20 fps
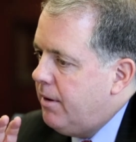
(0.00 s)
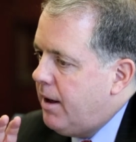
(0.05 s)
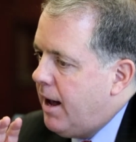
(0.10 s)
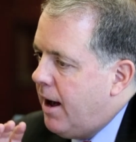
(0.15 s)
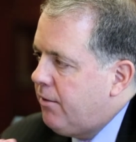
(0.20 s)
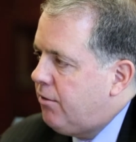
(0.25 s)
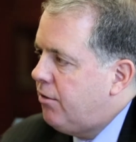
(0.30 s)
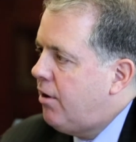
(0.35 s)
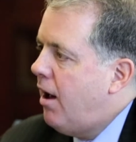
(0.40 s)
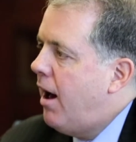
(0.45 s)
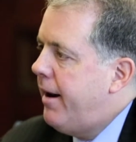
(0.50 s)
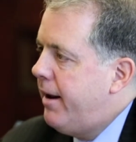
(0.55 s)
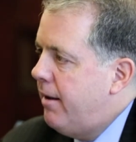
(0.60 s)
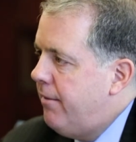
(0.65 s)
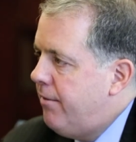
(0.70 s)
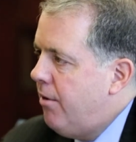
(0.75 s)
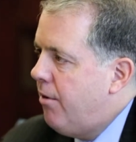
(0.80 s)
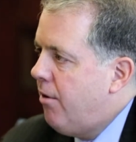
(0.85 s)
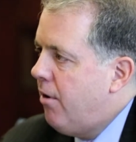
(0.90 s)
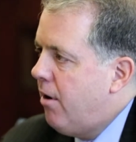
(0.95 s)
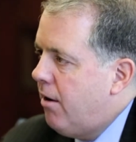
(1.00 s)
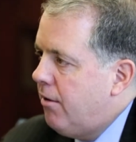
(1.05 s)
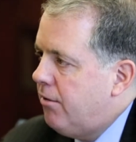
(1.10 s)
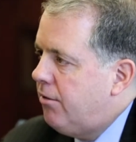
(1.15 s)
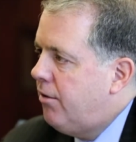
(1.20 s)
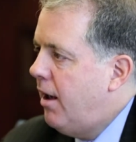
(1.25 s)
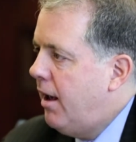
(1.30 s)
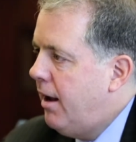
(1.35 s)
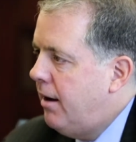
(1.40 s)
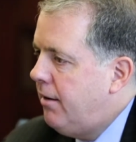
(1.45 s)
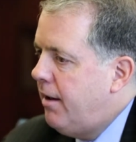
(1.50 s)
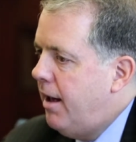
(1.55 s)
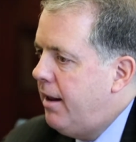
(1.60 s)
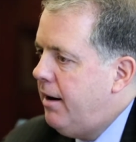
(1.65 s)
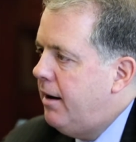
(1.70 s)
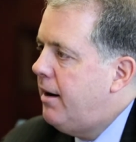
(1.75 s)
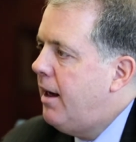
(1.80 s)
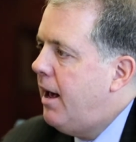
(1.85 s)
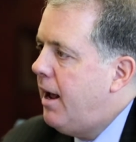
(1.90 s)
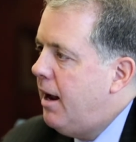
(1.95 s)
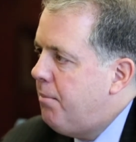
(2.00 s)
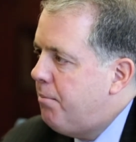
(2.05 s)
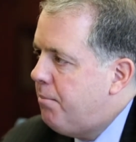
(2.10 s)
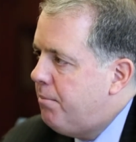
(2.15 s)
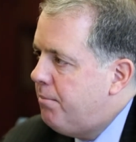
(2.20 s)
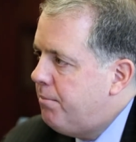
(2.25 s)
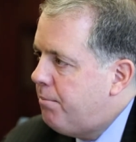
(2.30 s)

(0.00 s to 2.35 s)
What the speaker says: outside of your, say, day-to-day